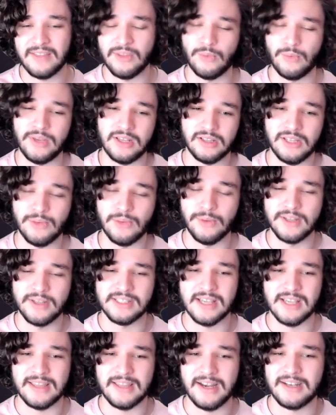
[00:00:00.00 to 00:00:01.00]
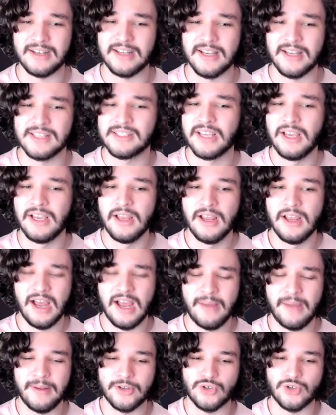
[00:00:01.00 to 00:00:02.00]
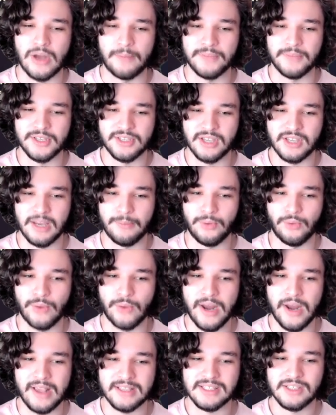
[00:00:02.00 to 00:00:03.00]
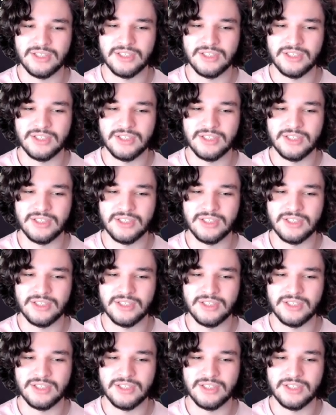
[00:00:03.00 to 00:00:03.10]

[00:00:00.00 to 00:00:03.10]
the weekly reset that it does, and it dropped us a couple ranks.